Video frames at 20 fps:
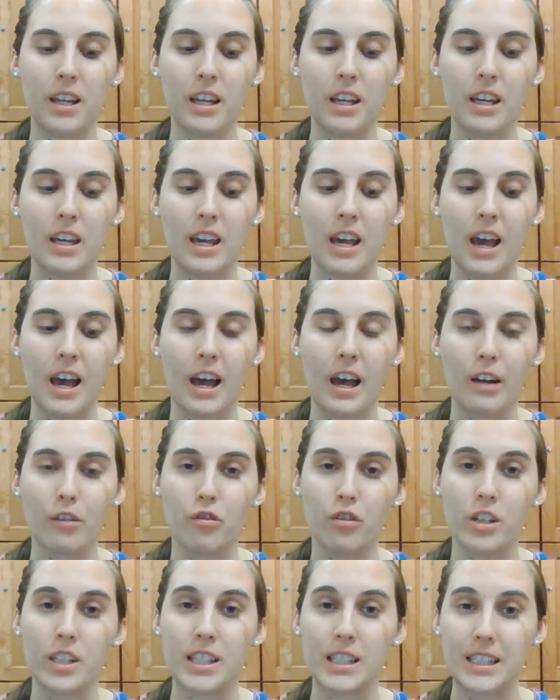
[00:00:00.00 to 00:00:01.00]
he had
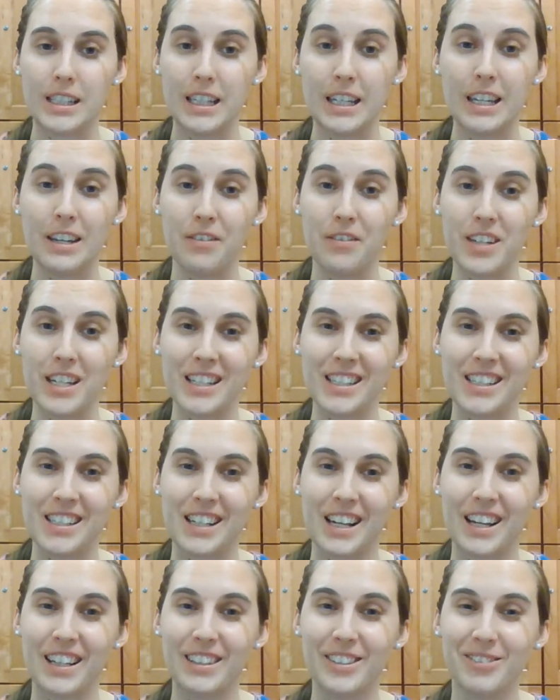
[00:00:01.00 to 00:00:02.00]
received, it
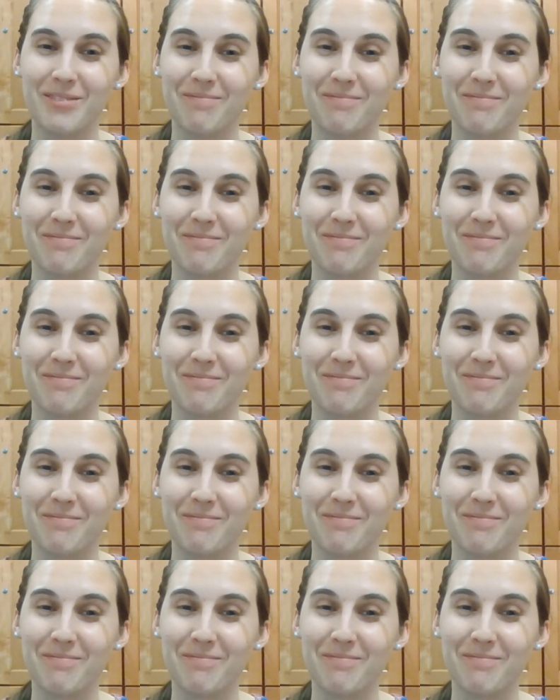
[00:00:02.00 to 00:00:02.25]
said.